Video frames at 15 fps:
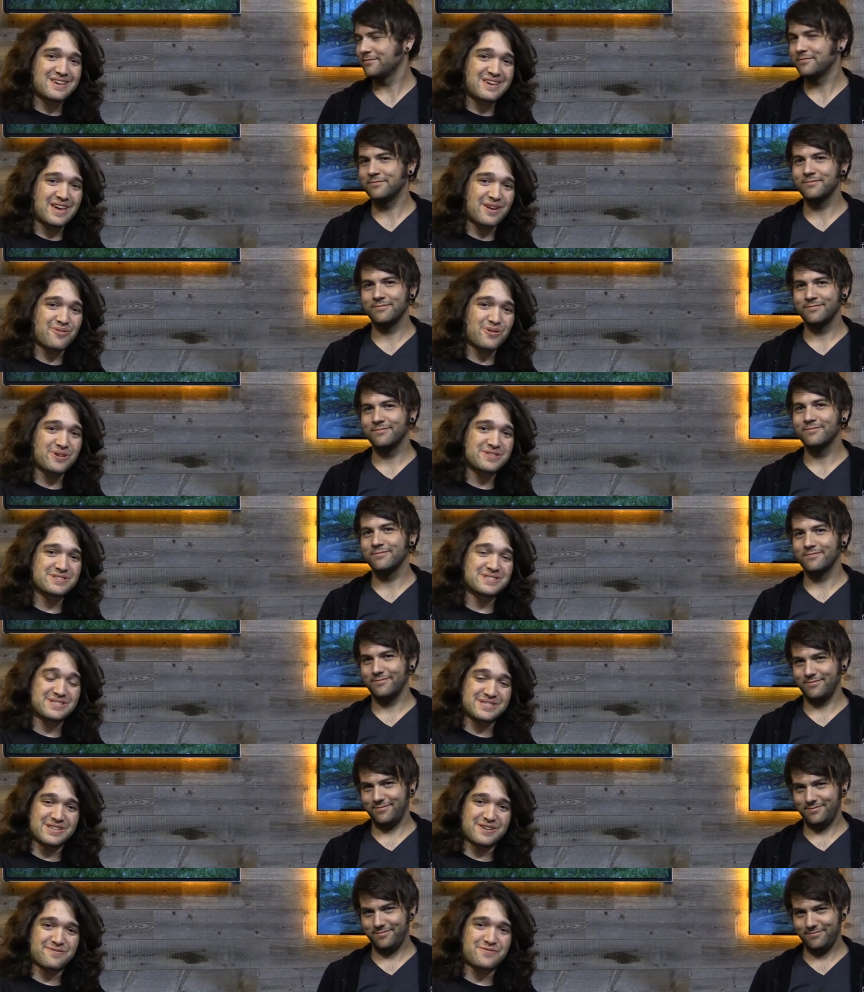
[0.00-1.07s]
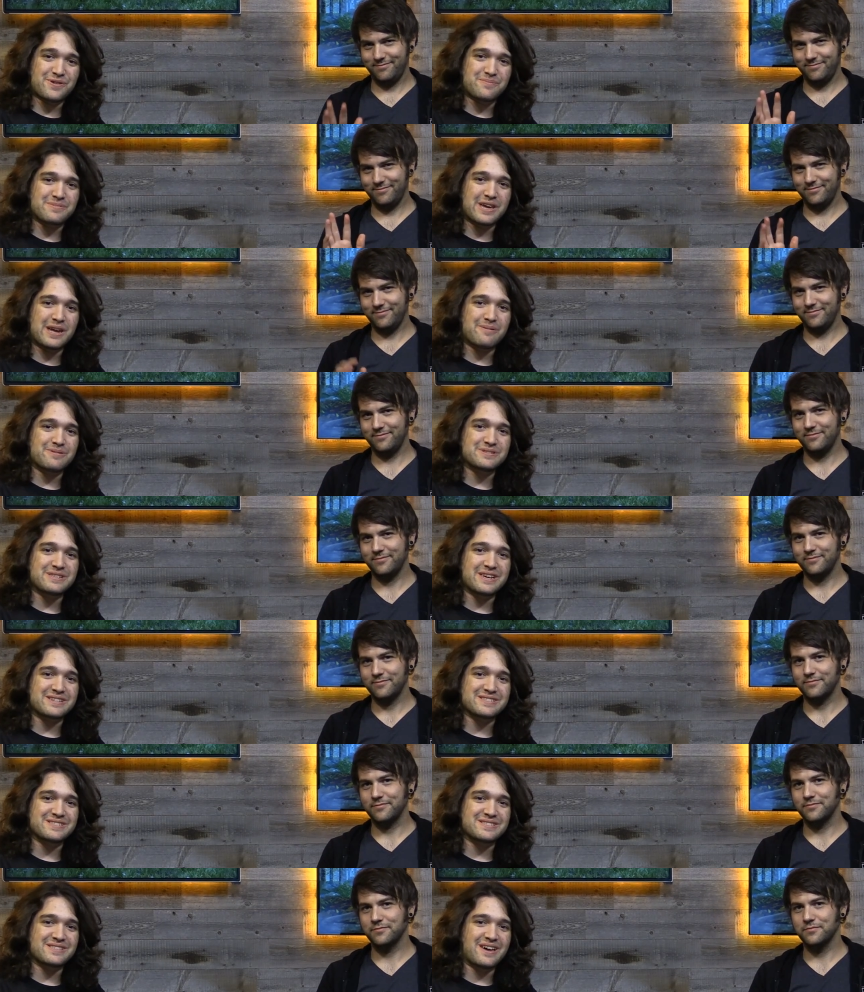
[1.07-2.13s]
Speaker 1: Hey everyone, this is Steve from
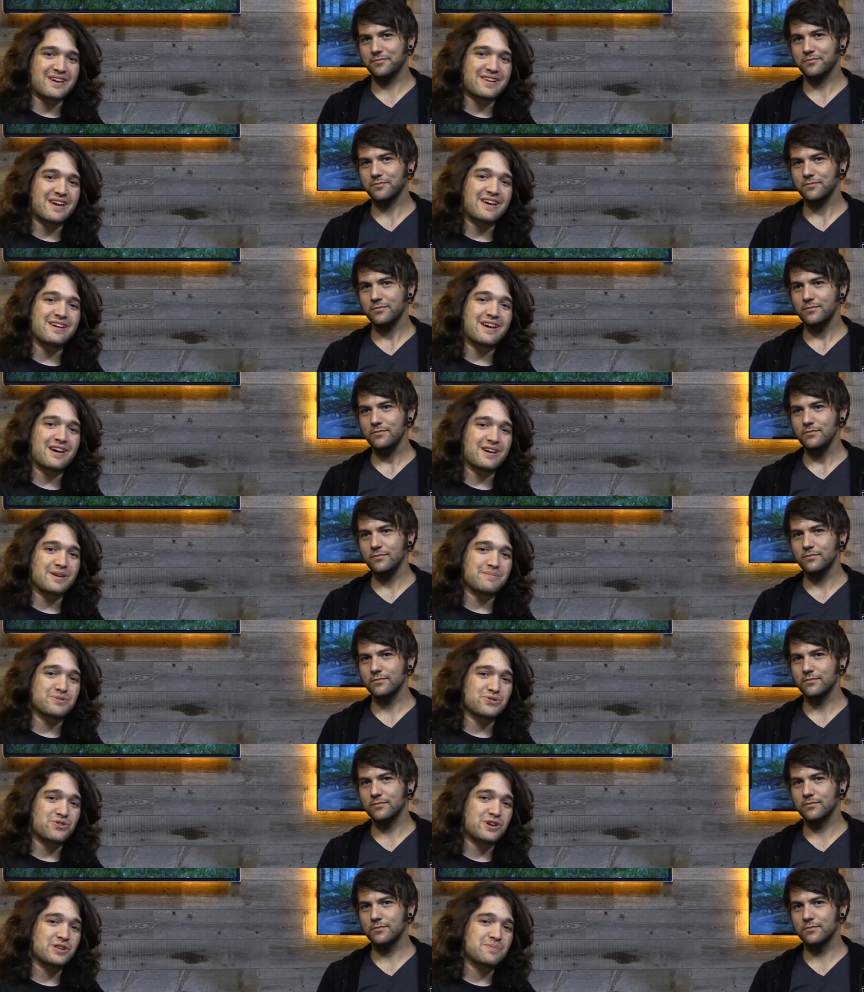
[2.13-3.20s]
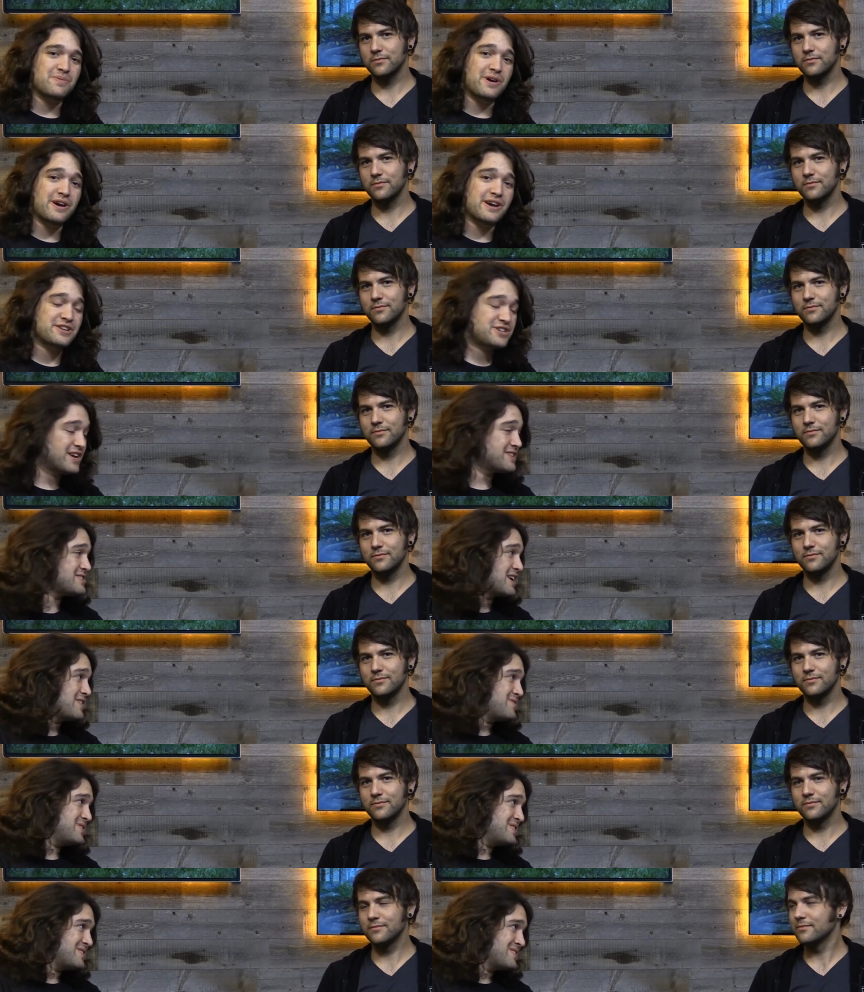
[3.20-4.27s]
GamersNexus.net. I am joined by Chance
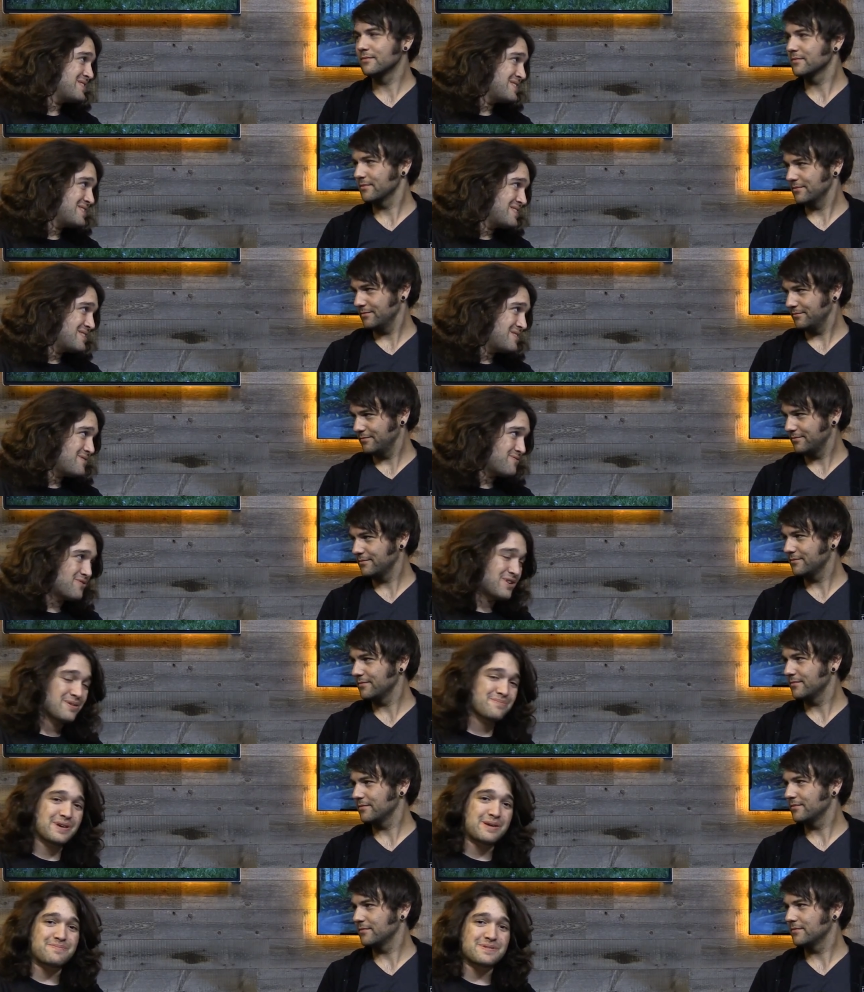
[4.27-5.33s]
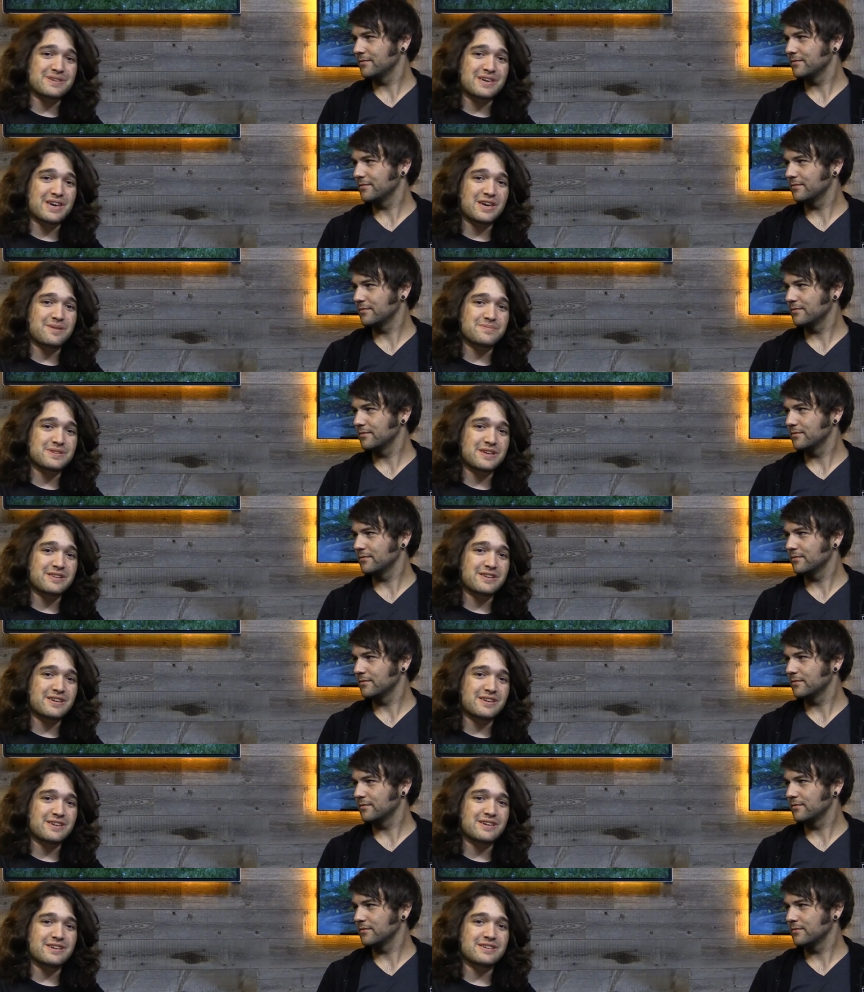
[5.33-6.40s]
Ivey from Epic Games, and
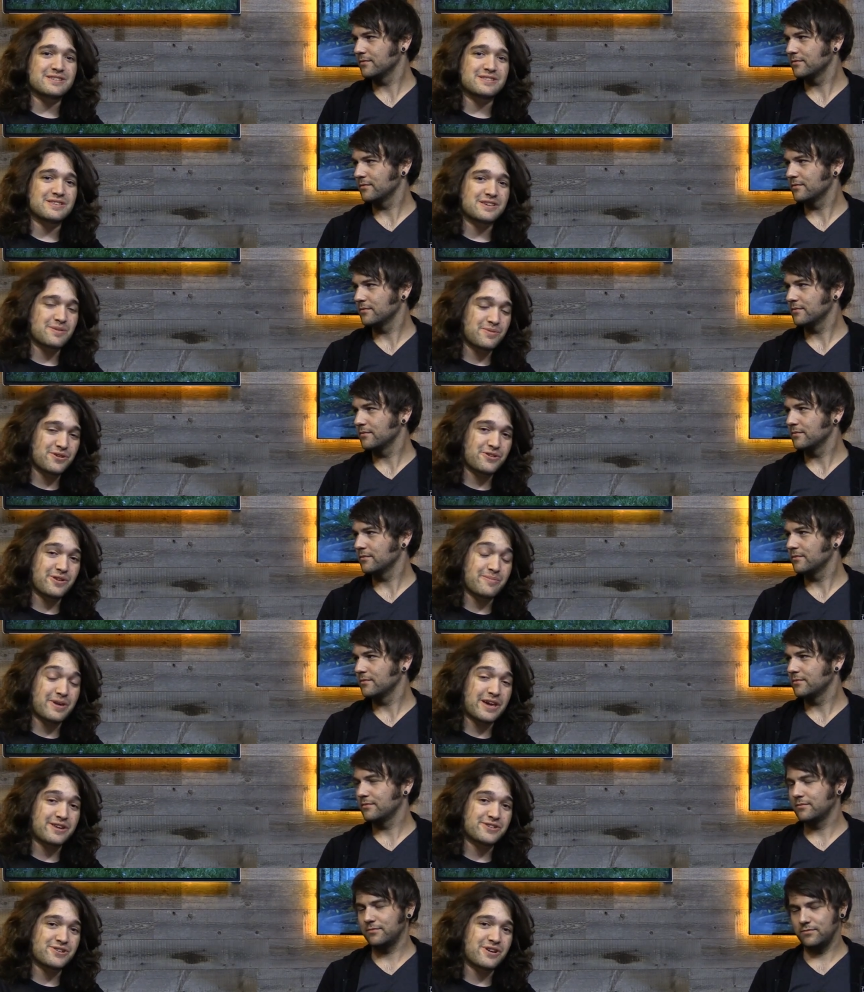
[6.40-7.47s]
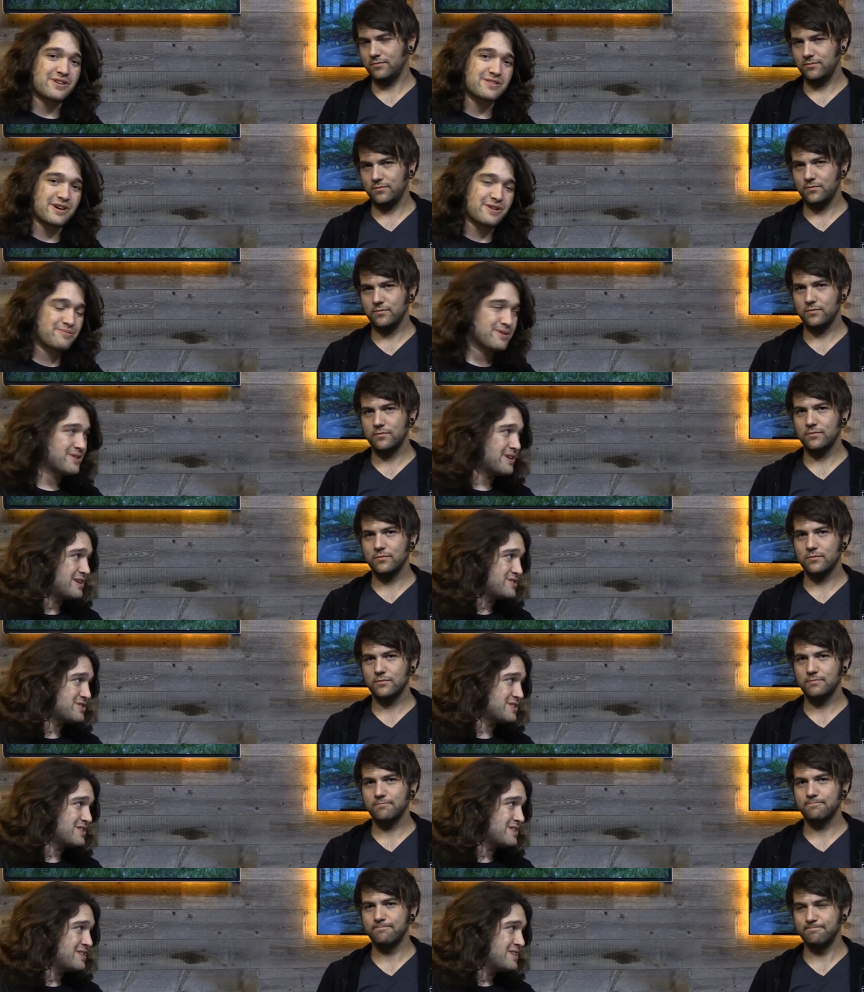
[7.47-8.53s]
he is the community manager on the Unreal
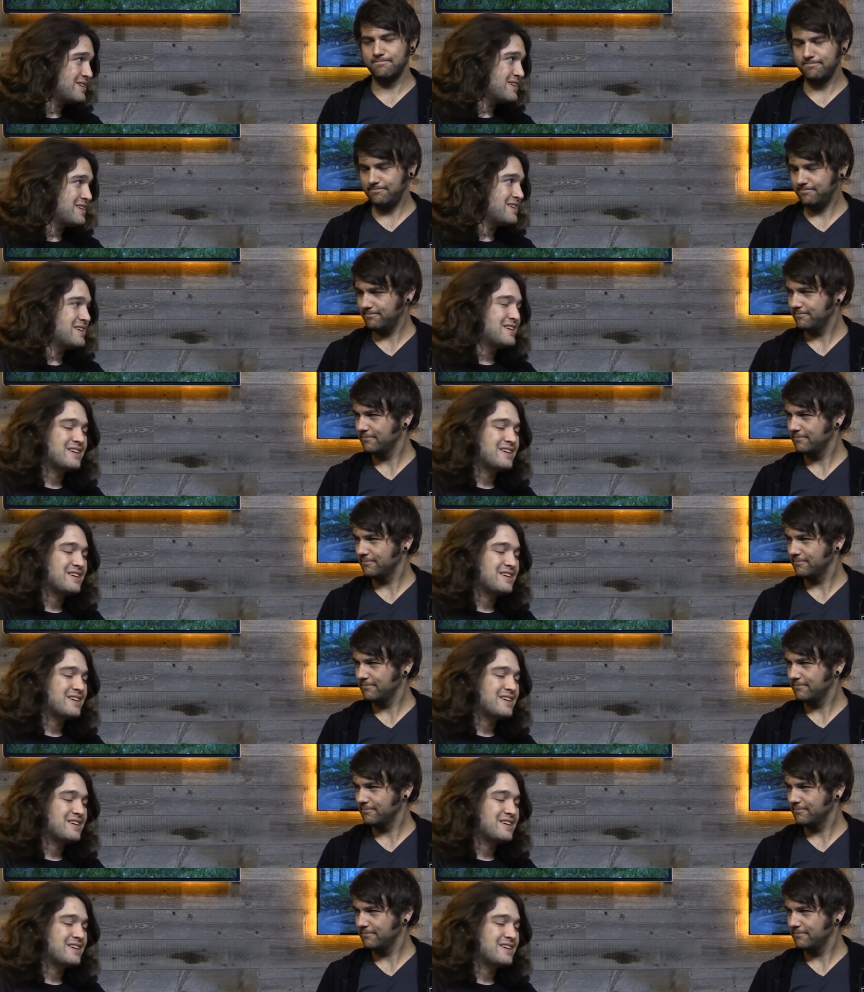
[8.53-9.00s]
Engine. Mm-hmm.